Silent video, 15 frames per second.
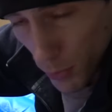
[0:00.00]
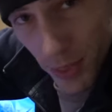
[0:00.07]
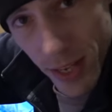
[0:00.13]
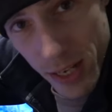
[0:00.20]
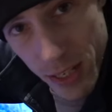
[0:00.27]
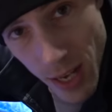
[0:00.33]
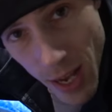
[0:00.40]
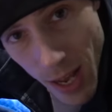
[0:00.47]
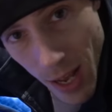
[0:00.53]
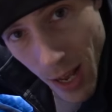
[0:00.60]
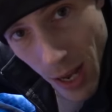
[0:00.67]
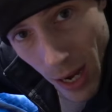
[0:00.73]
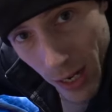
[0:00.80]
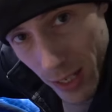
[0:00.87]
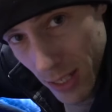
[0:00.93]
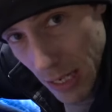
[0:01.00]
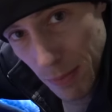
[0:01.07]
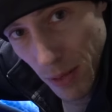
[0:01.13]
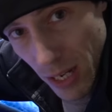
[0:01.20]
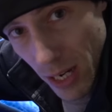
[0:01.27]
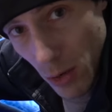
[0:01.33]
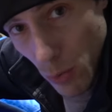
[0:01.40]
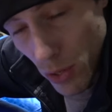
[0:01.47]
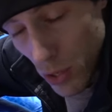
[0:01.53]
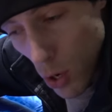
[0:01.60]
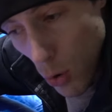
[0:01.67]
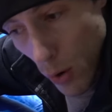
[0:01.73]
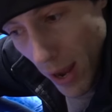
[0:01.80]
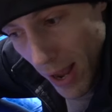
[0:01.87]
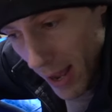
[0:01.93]
with this I could sleep in here with
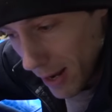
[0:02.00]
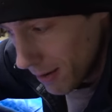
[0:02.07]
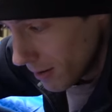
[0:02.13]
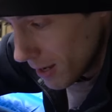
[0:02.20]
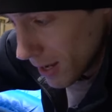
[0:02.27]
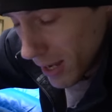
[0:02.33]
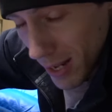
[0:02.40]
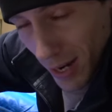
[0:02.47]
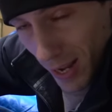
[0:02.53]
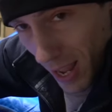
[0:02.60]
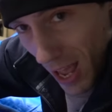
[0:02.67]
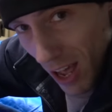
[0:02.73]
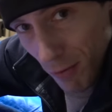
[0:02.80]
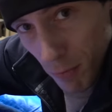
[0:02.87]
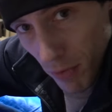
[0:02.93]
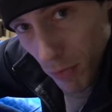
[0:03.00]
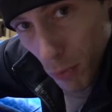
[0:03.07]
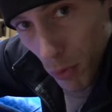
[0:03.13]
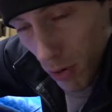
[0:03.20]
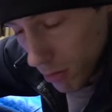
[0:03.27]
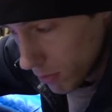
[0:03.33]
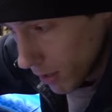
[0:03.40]
no hat and I have before.